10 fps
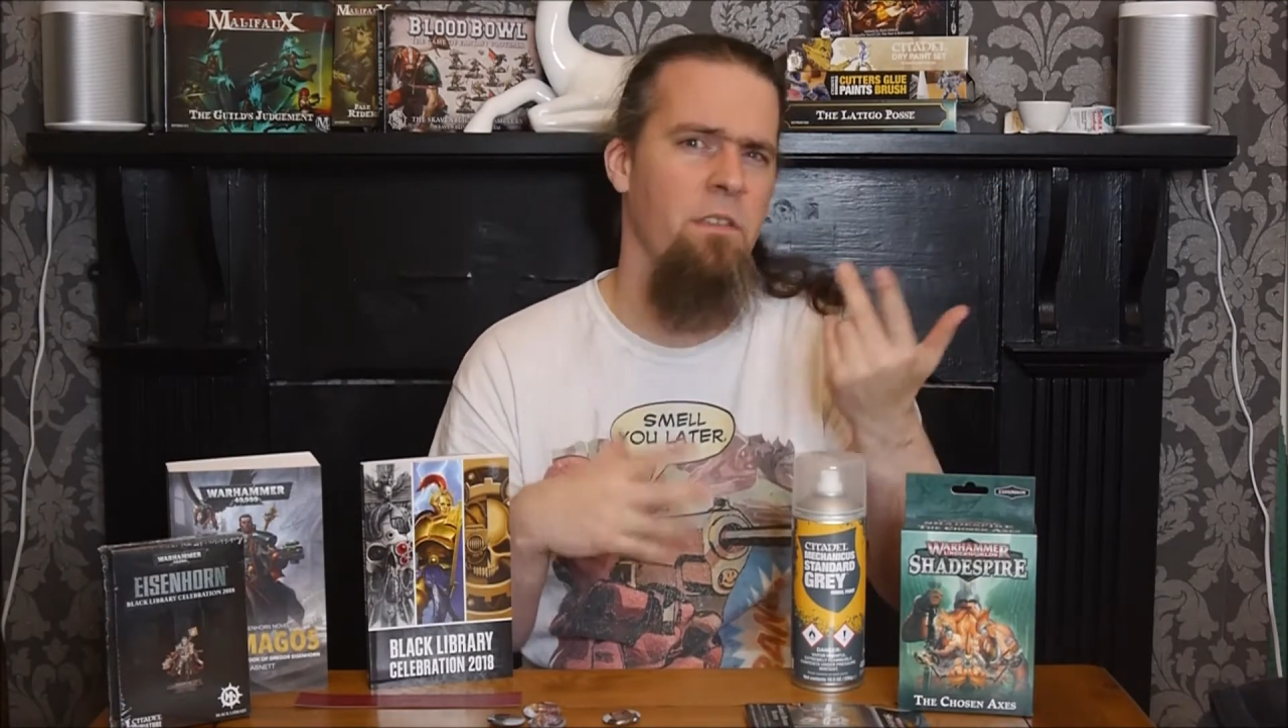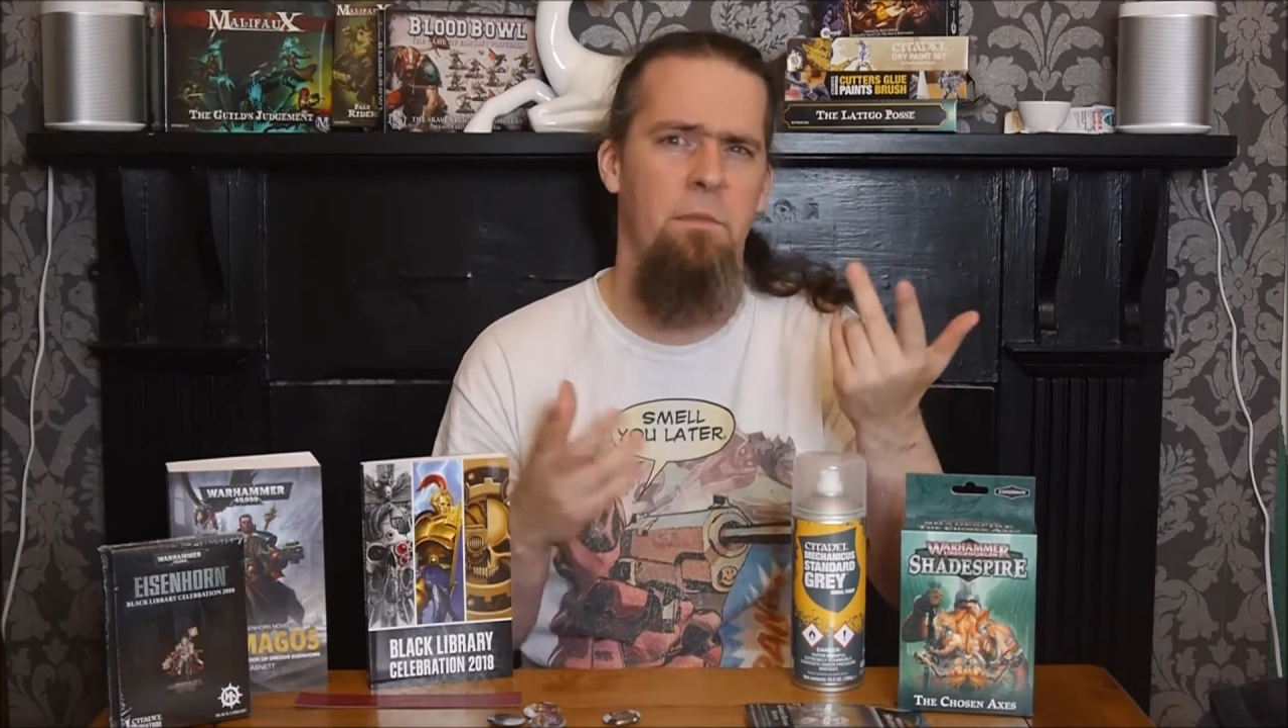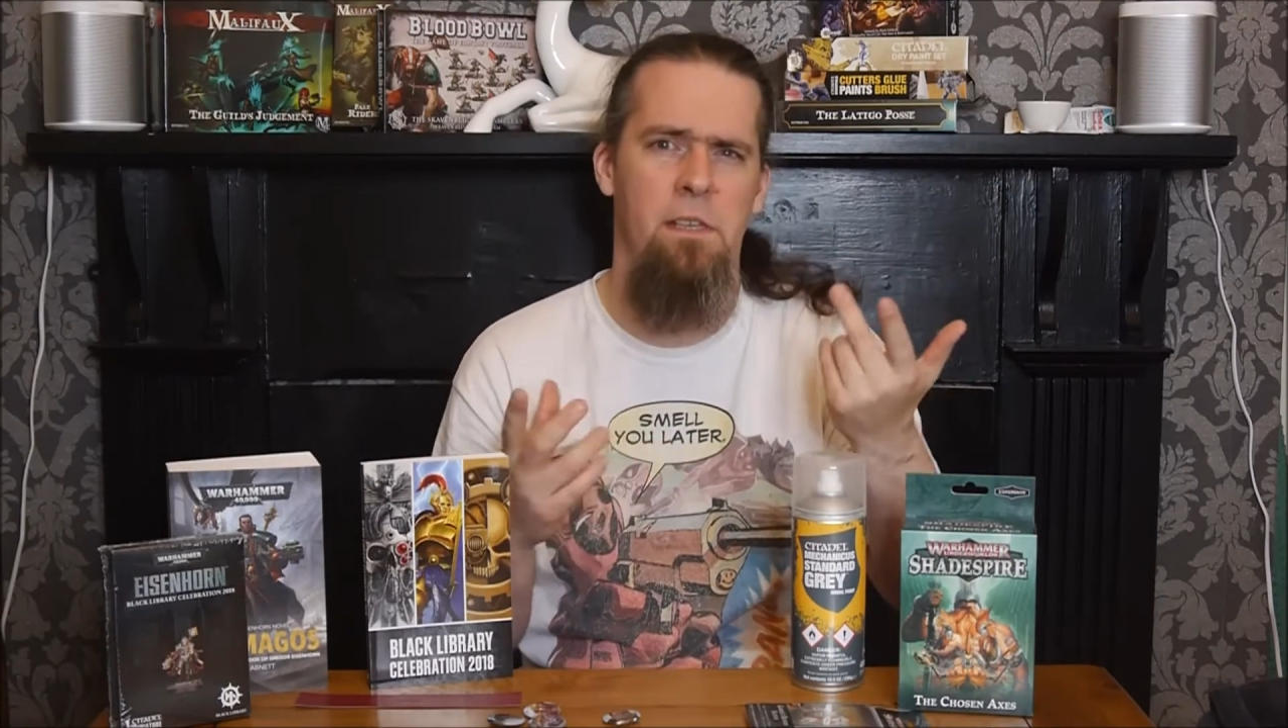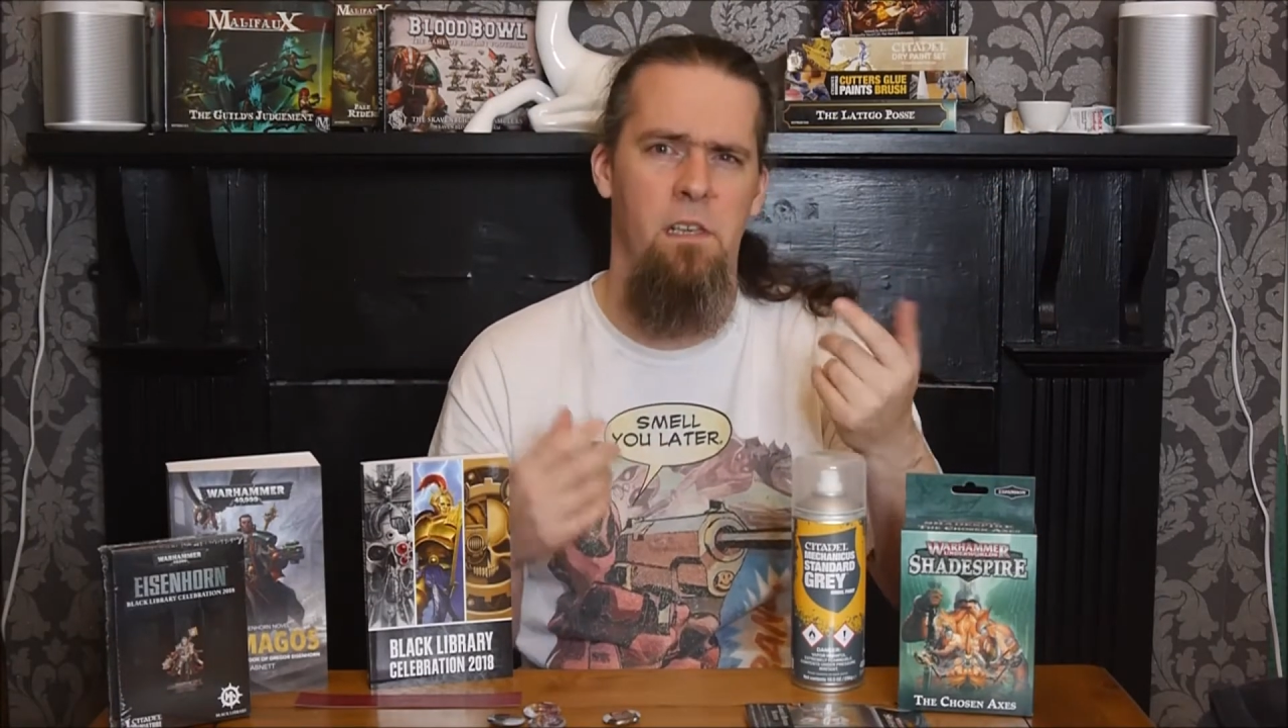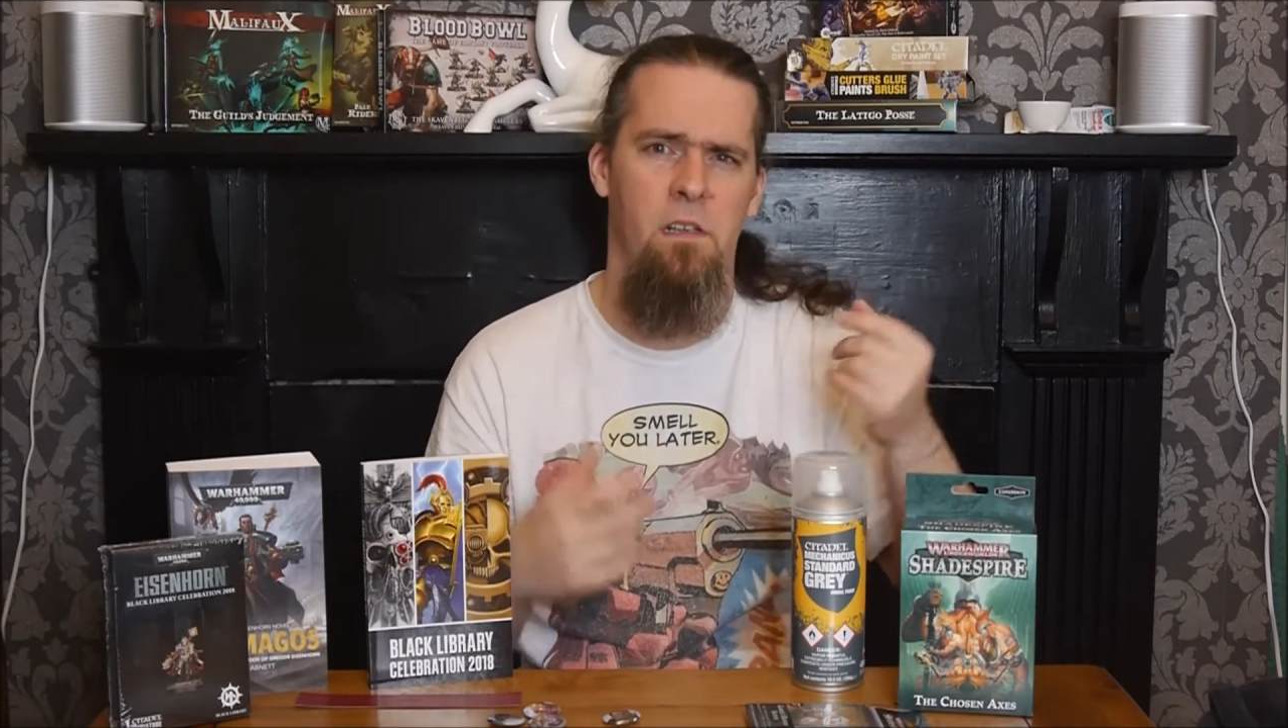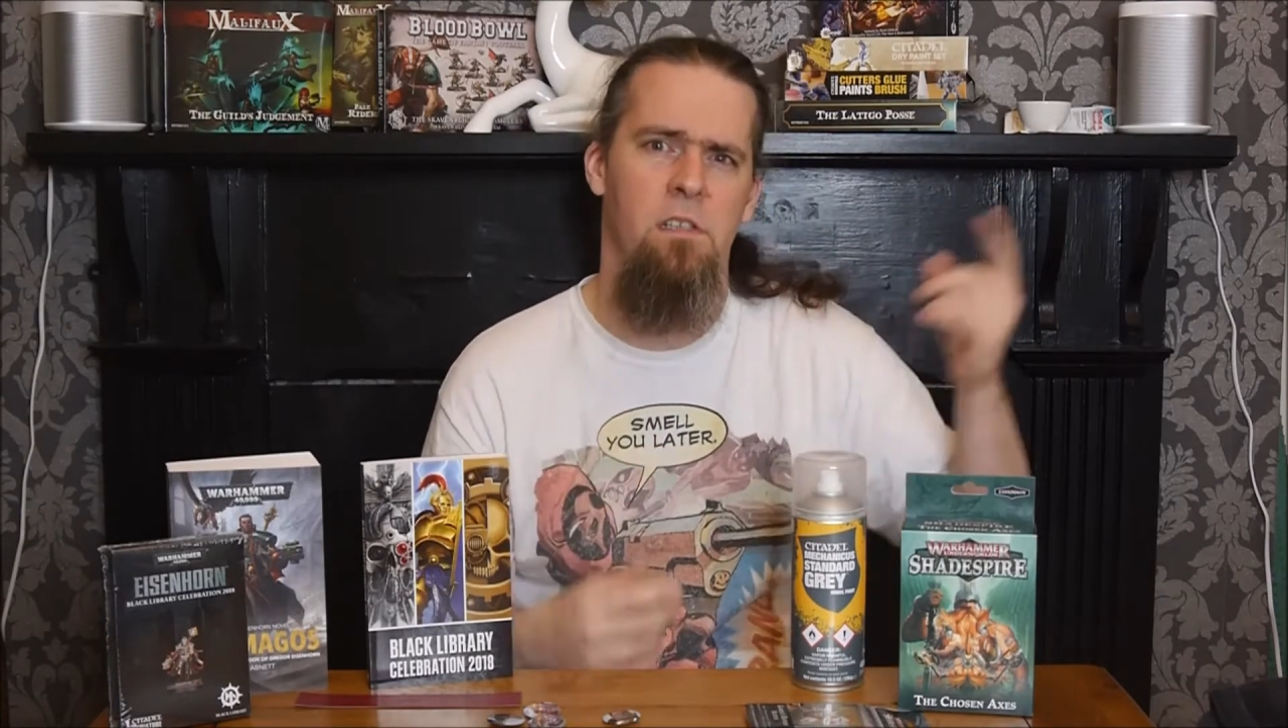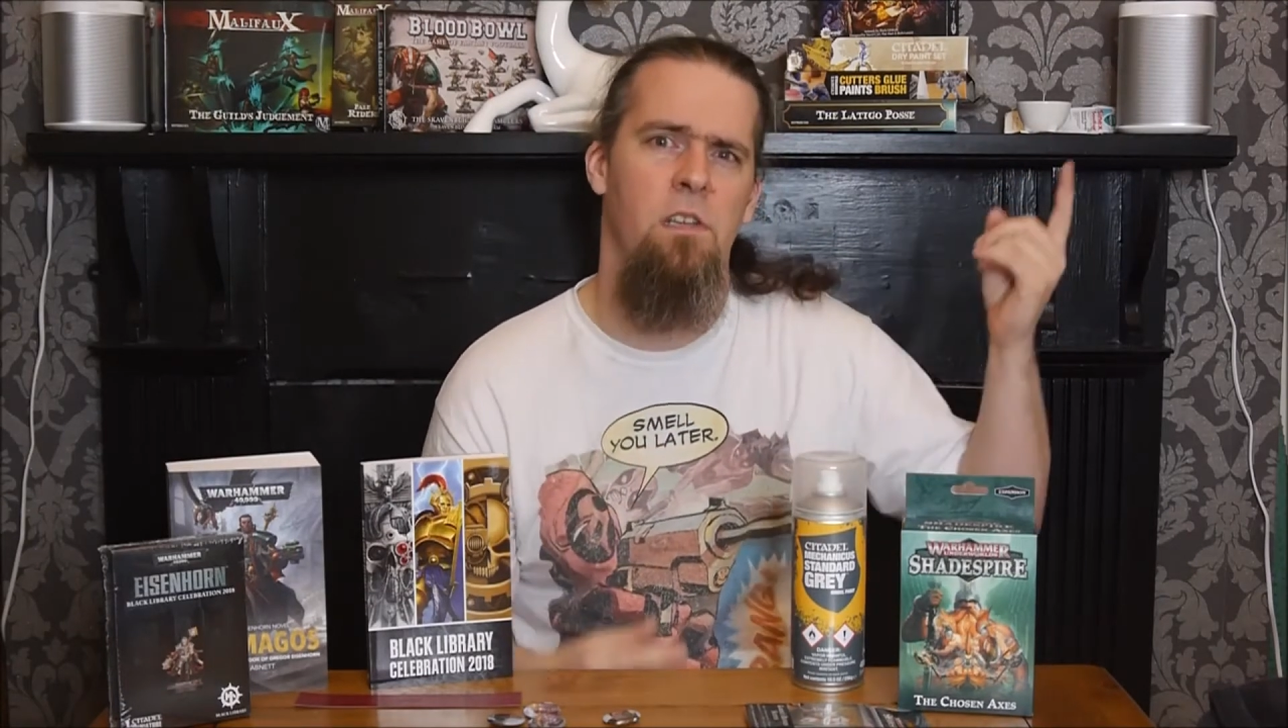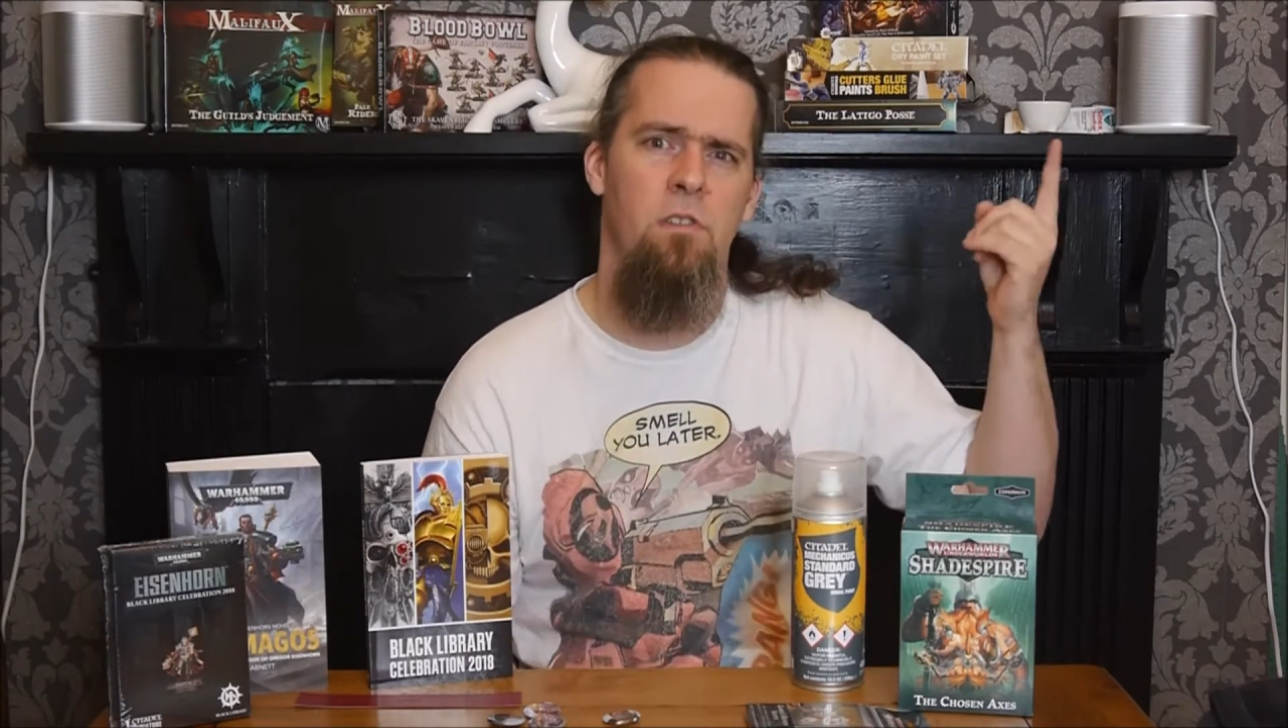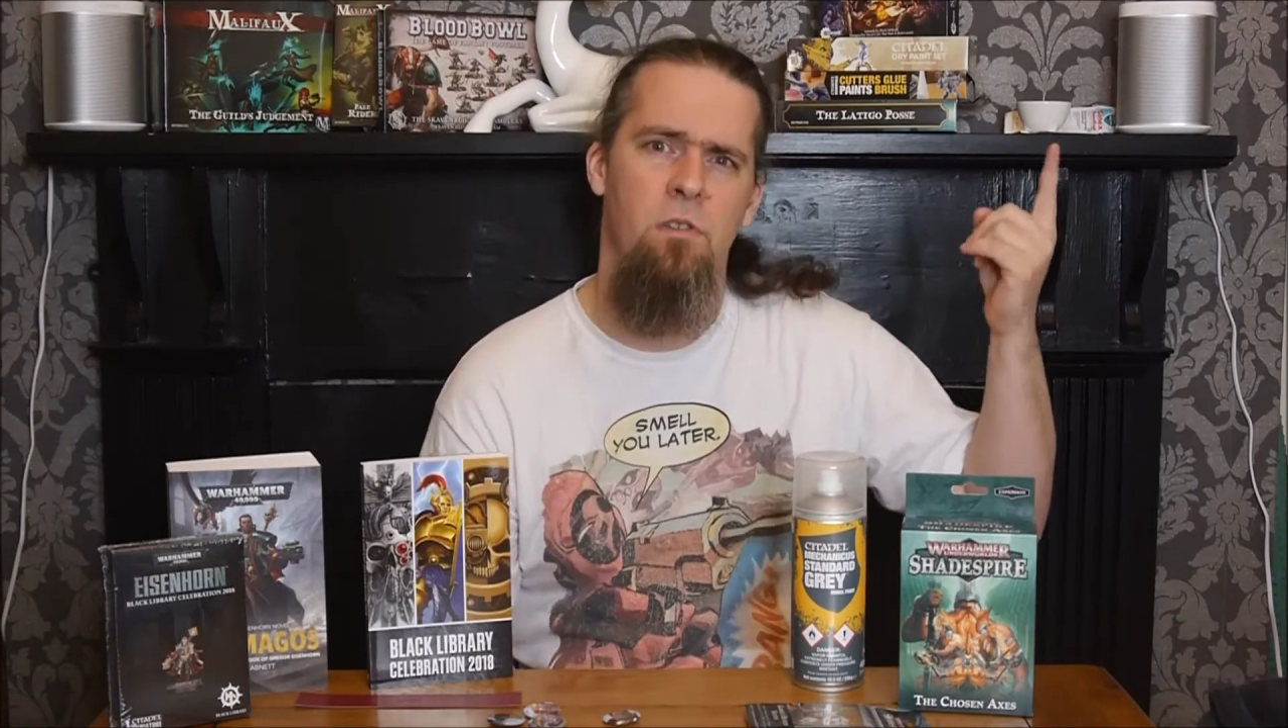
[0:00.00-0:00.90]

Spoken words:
you've missed so-and-so,